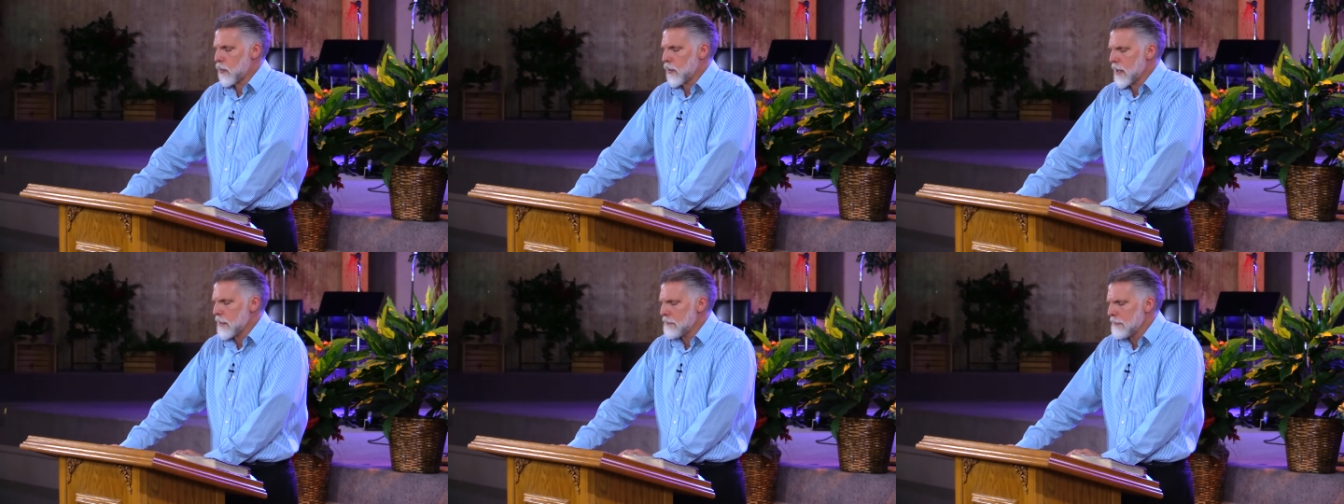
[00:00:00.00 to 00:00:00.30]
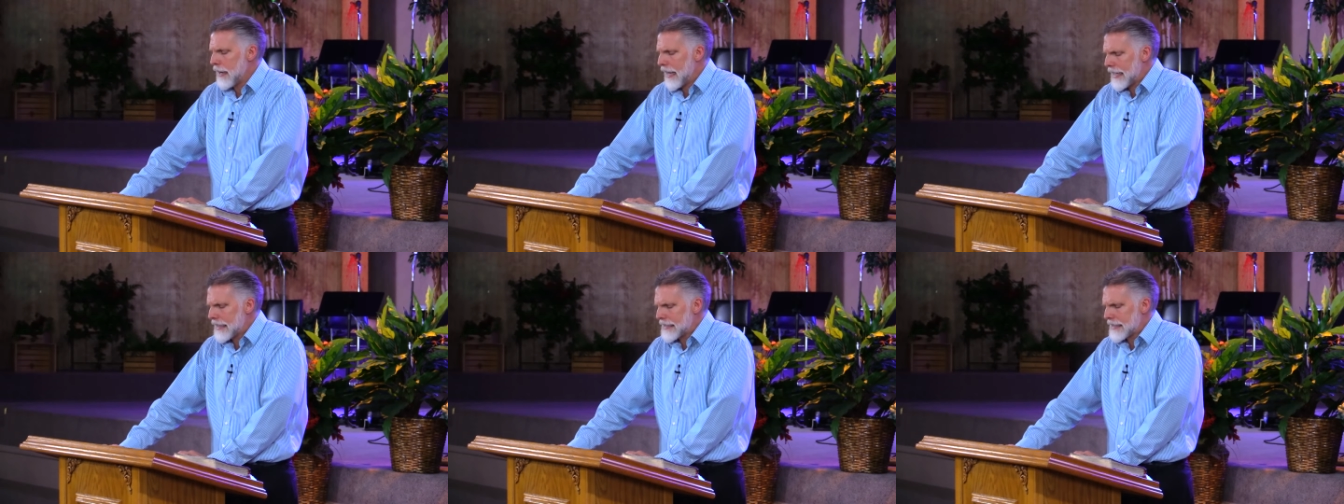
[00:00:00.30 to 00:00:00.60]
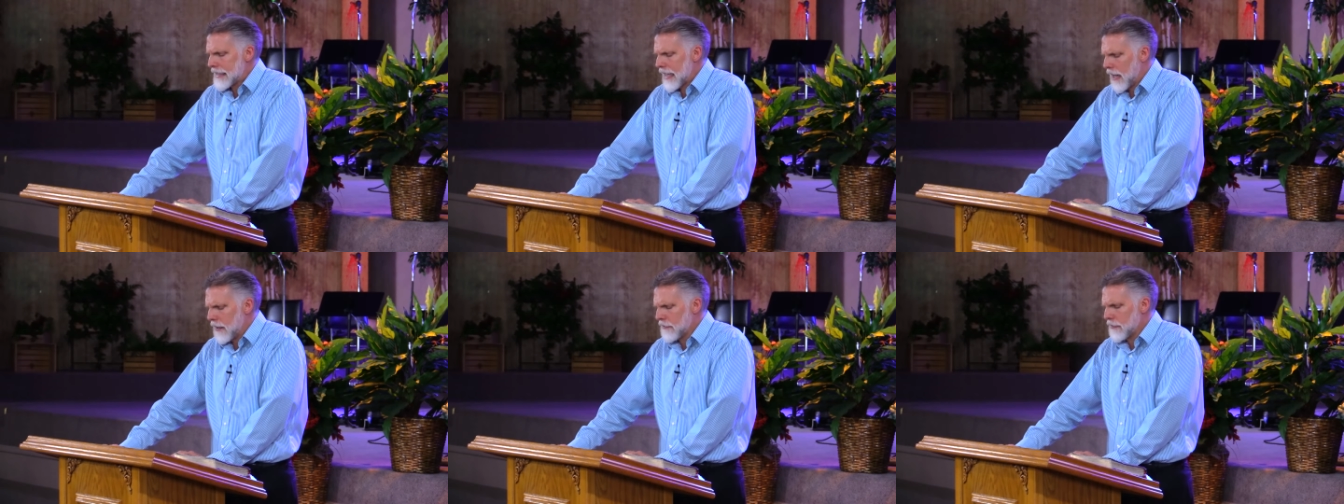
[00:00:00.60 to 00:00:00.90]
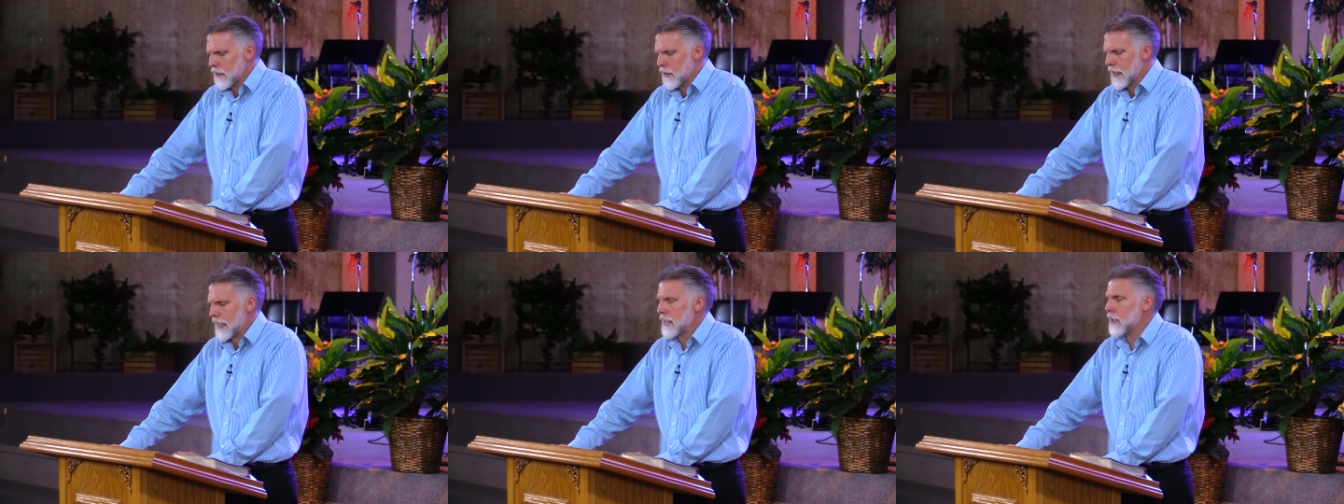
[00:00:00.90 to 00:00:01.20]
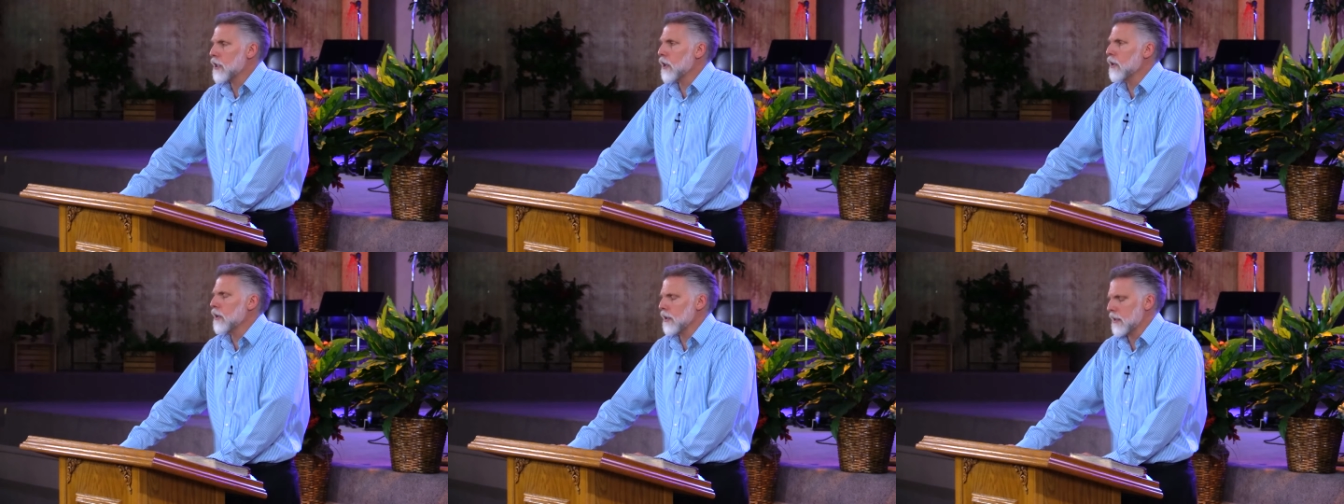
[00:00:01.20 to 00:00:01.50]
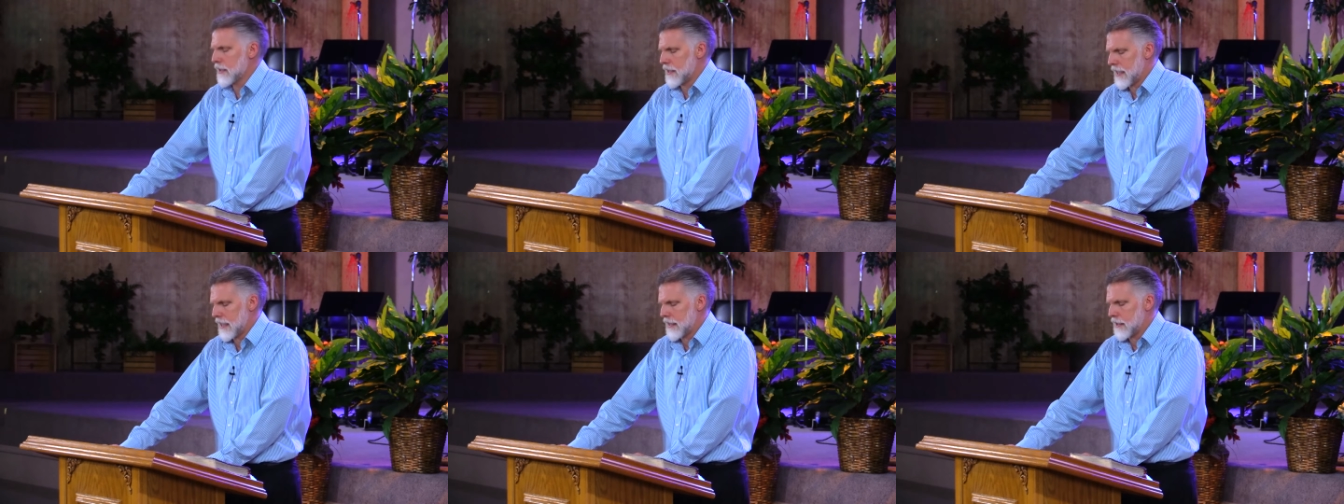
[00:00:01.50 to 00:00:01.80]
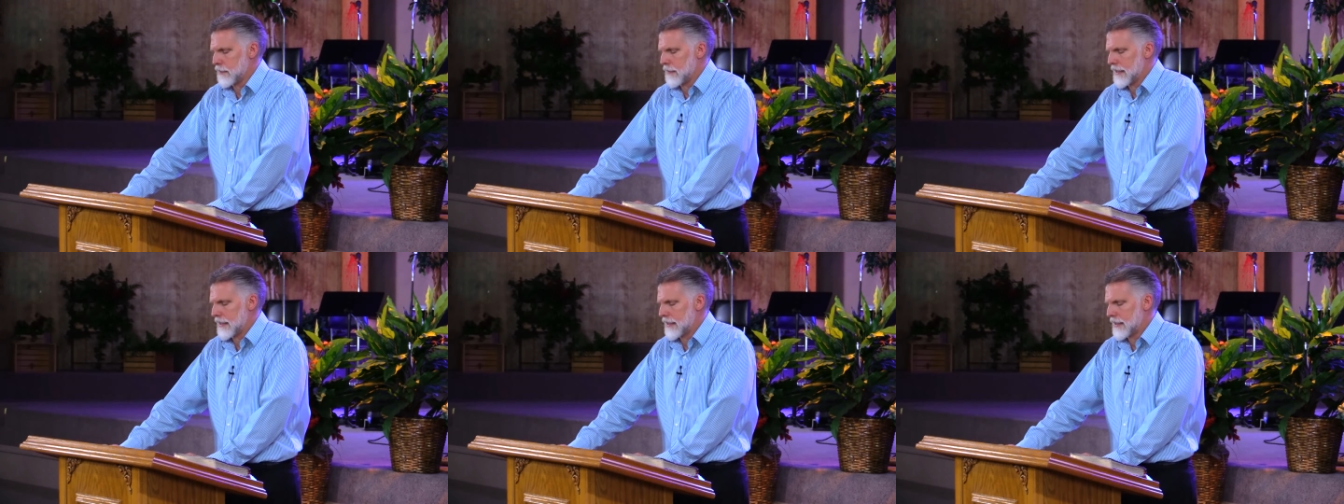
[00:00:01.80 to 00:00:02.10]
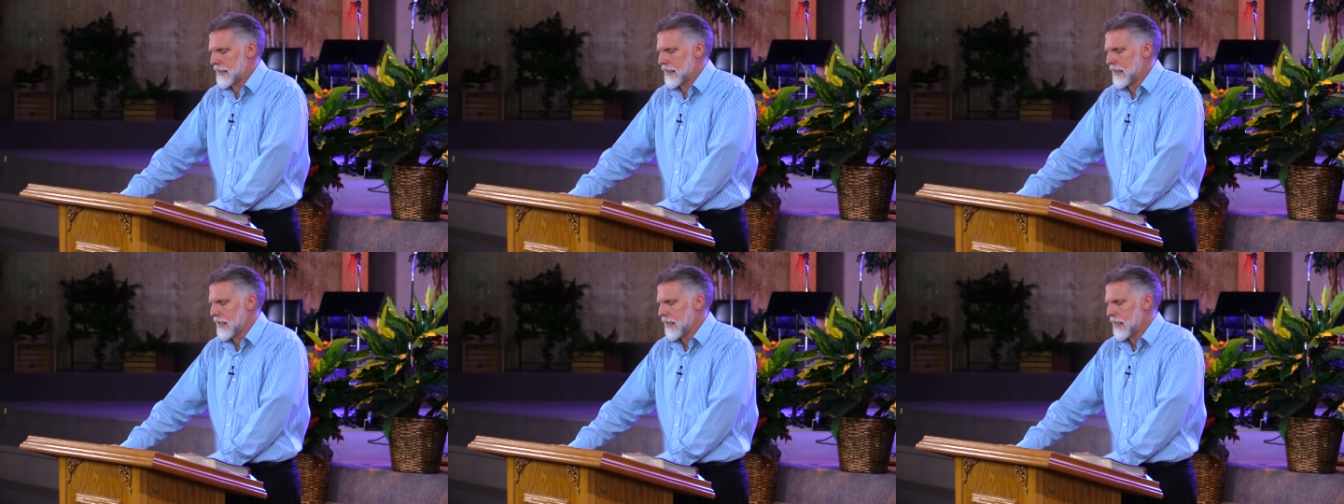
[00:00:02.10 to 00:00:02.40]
we may suffer eternal judgments.